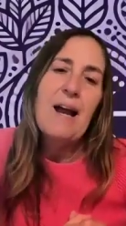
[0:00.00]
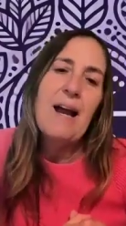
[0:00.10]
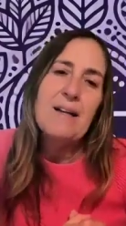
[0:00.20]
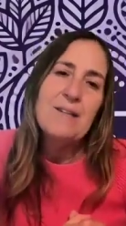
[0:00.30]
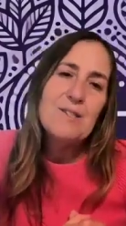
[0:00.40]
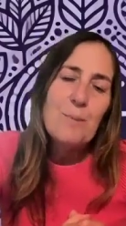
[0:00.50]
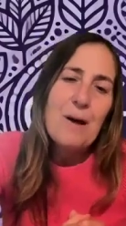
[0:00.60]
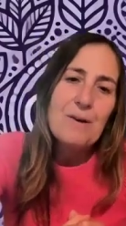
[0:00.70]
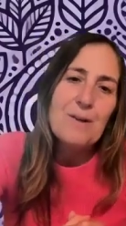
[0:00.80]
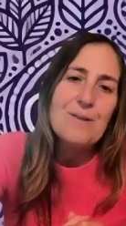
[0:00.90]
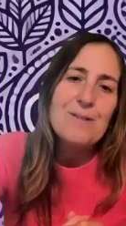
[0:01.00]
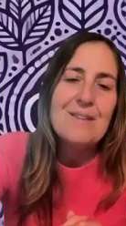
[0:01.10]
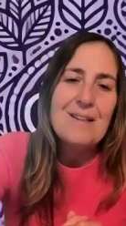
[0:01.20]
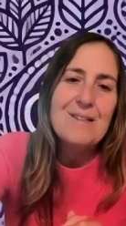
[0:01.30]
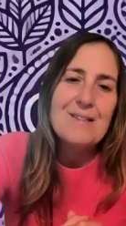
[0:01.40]
and sweaters
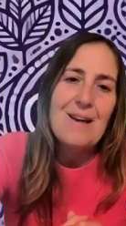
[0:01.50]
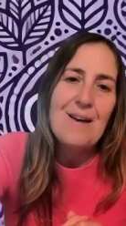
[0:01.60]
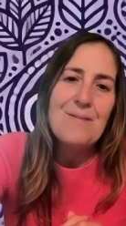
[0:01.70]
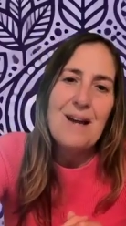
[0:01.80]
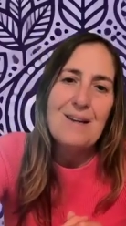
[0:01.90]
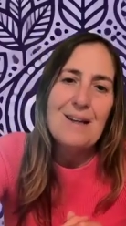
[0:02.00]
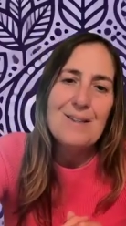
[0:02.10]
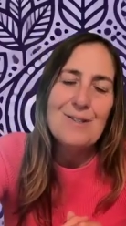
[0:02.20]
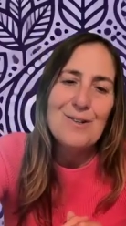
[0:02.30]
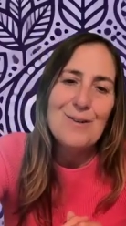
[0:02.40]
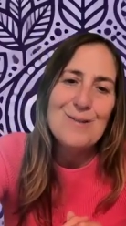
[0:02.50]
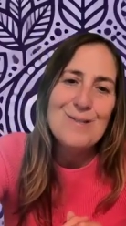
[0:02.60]
and things of that nature.